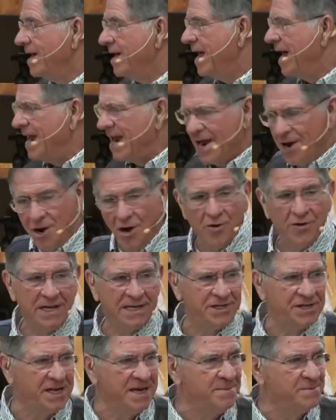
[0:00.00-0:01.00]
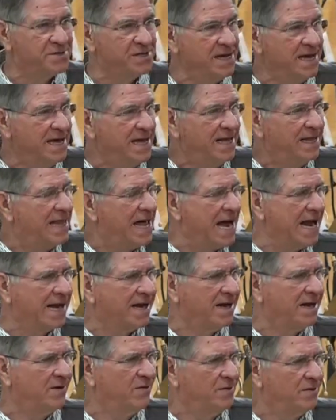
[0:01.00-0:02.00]
And I know that seems
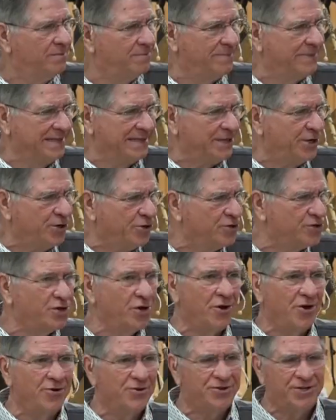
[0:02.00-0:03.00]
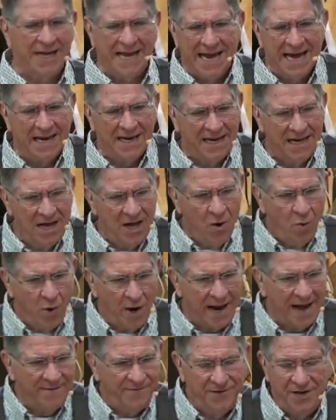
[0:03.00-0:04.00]
like you just don't understand.
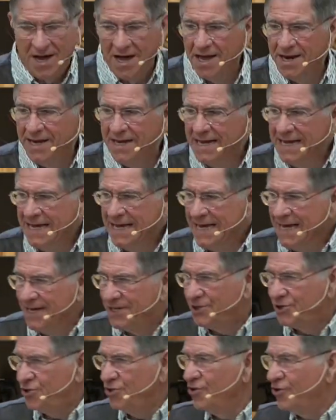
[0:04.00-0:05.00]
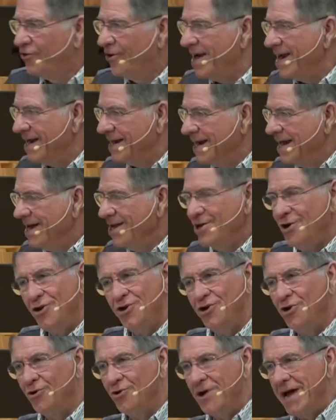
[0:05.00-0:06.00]
What I've done is too great. No,
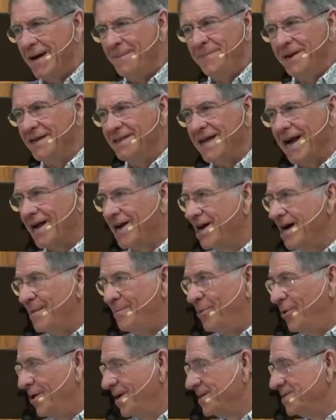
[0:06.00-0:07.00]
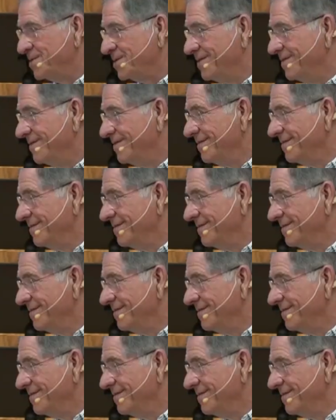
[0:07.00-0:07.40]
you don't know how big that cup was.